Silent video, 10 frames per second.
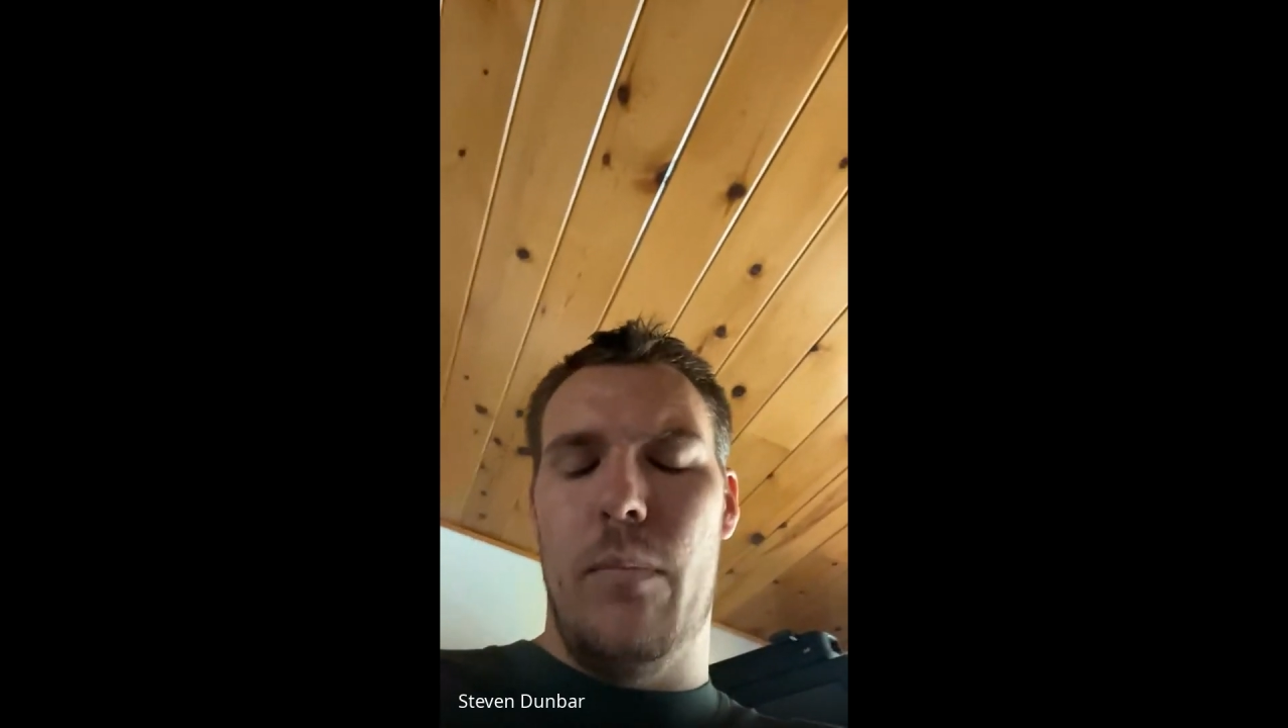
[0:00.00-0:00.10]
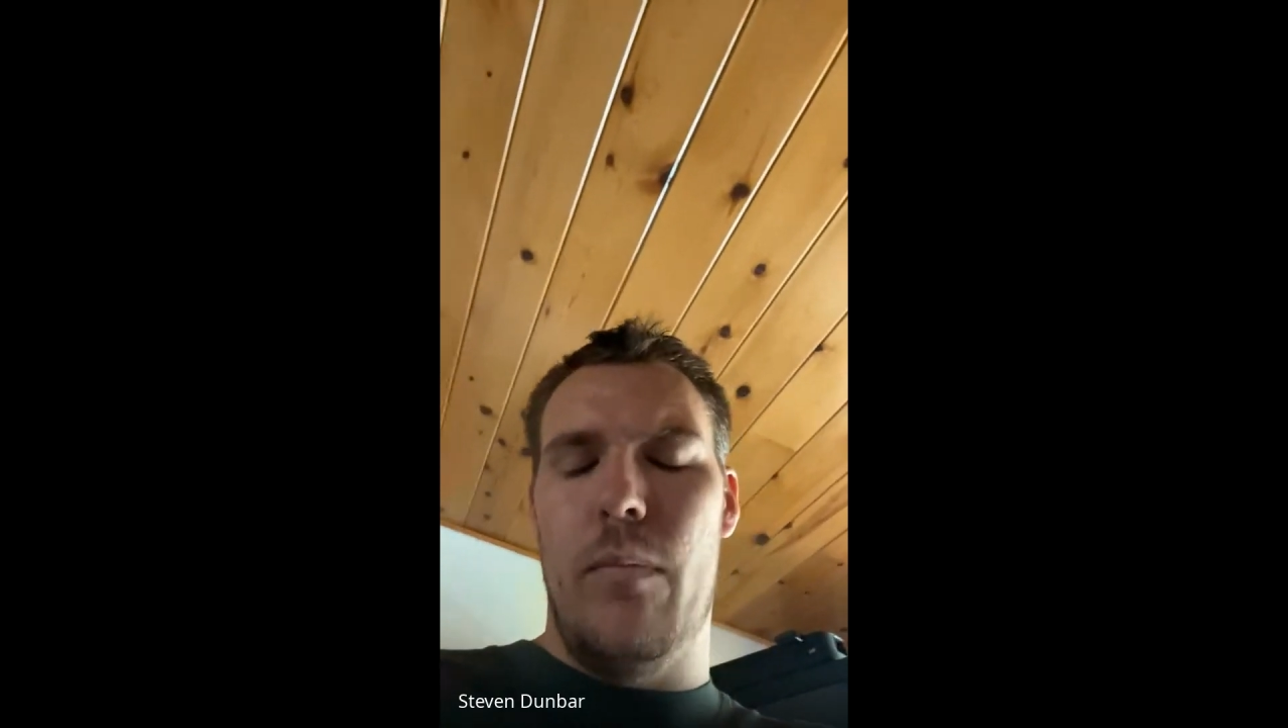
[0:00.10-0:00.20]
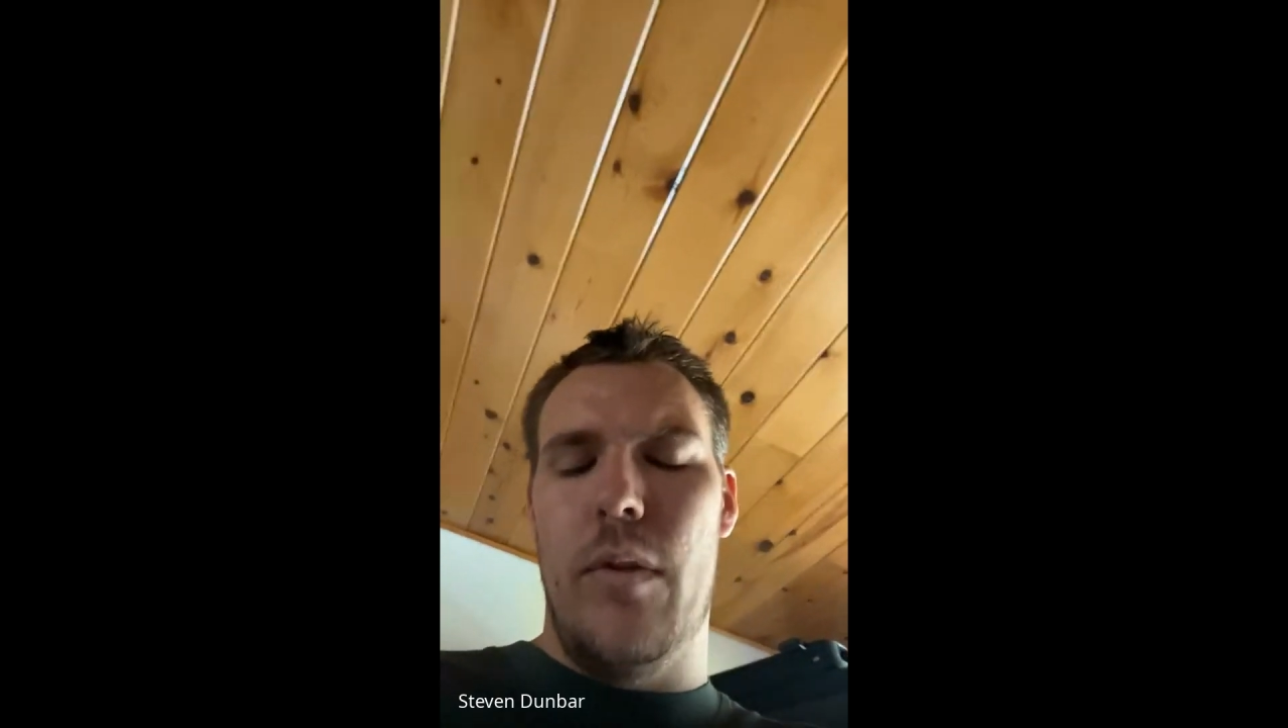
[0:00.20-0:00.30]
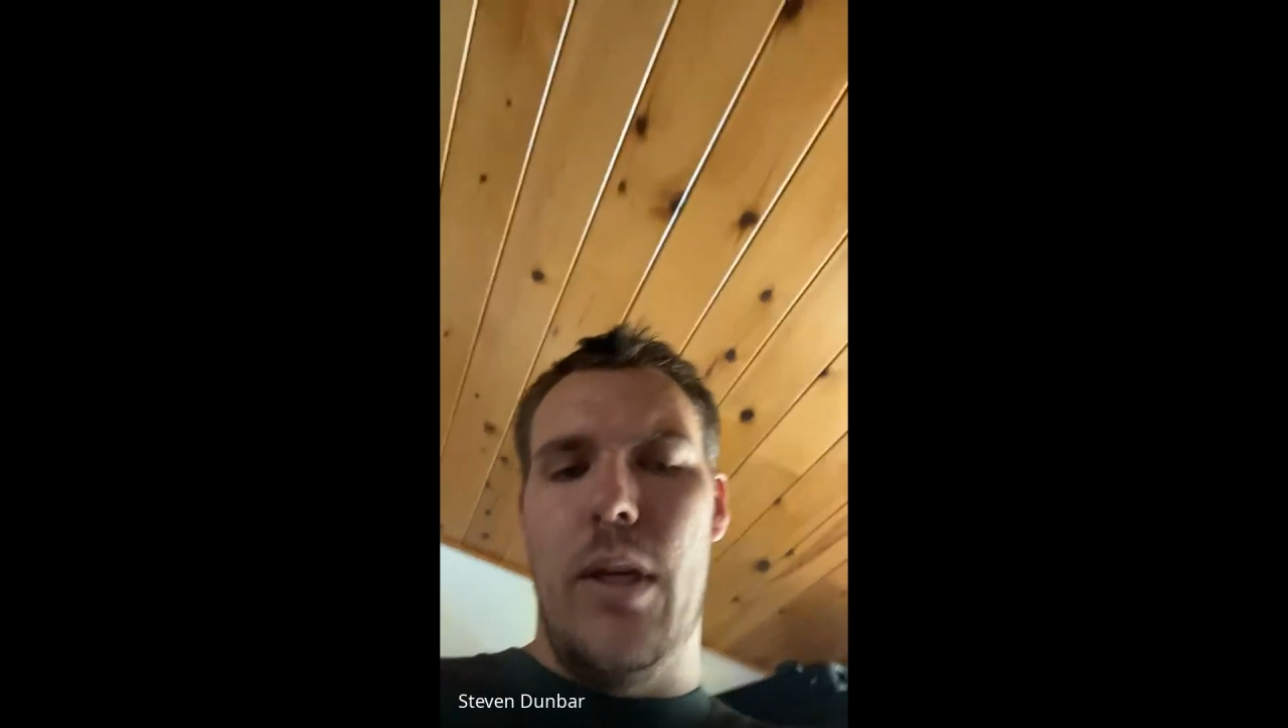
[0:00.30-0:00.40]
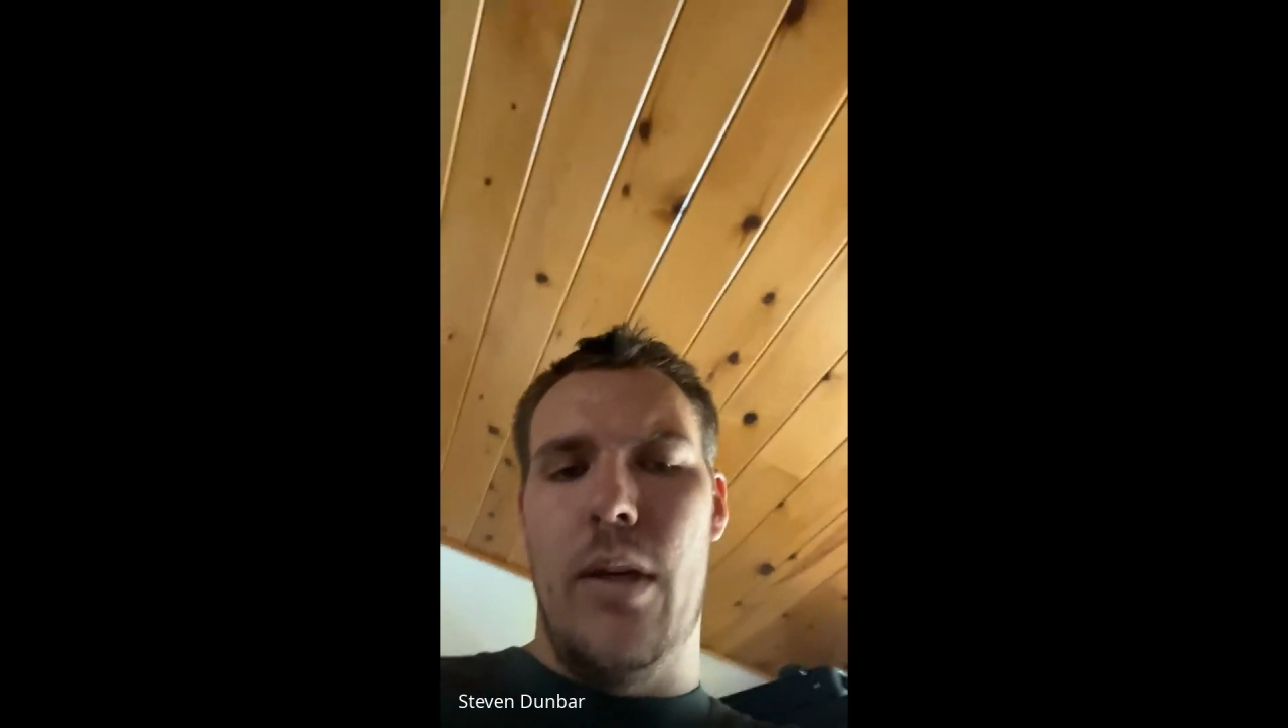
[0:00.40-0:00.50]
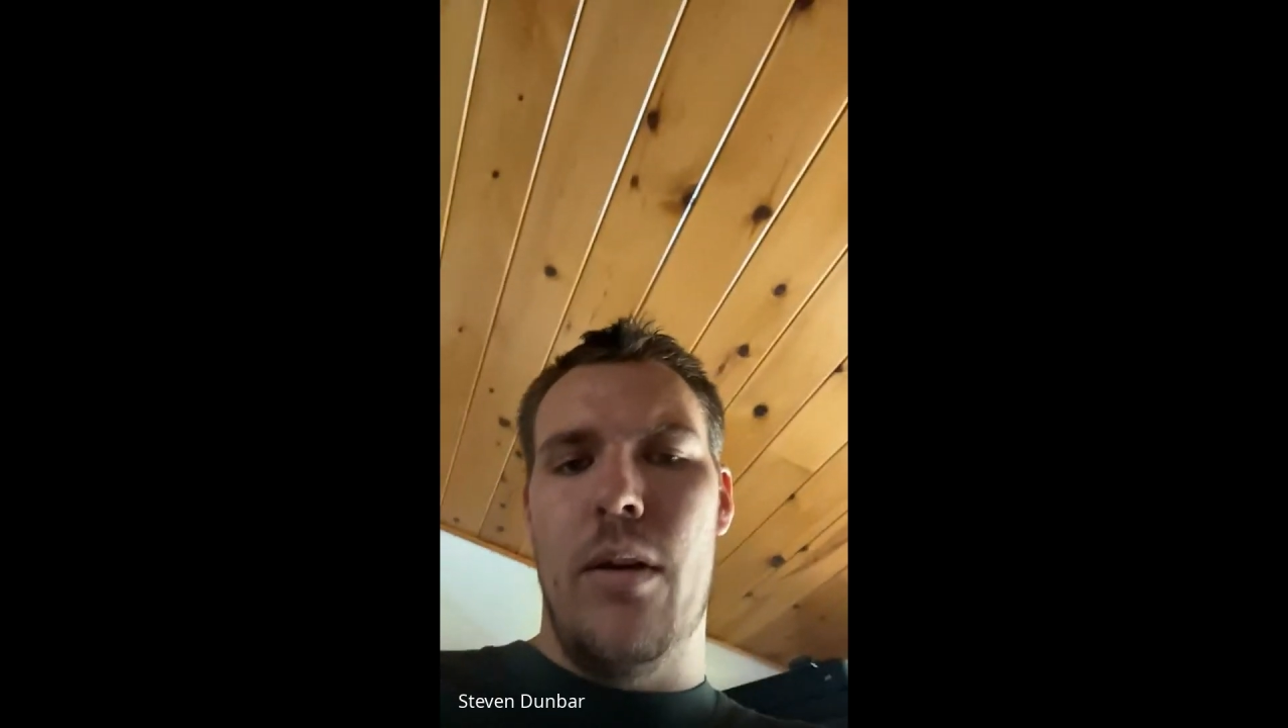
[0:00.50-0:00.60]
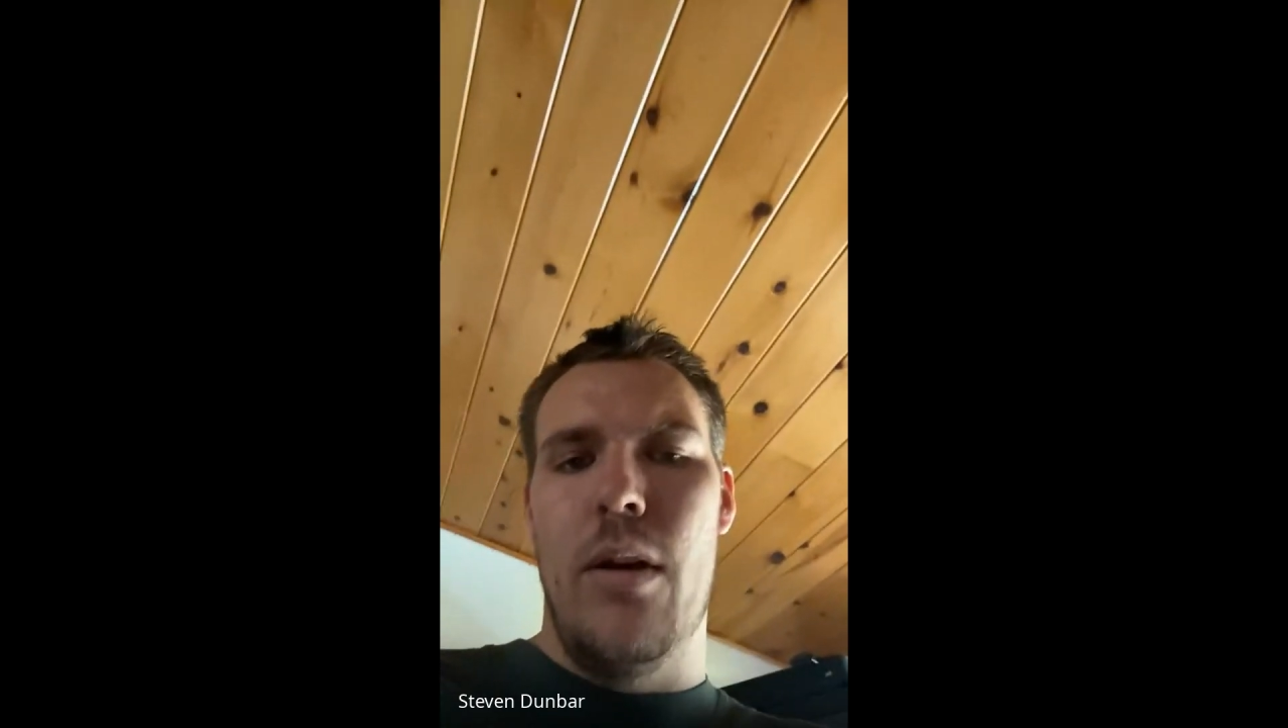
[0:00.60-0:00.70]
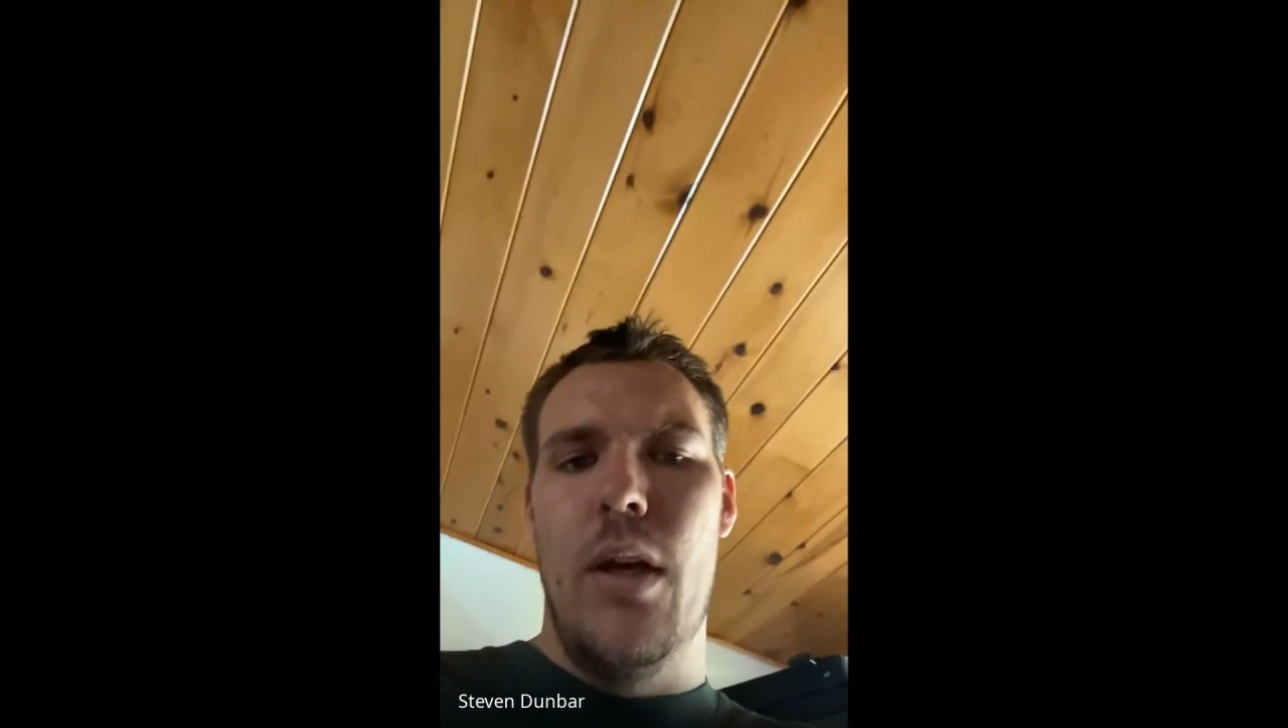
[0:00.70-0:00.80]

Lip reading: thing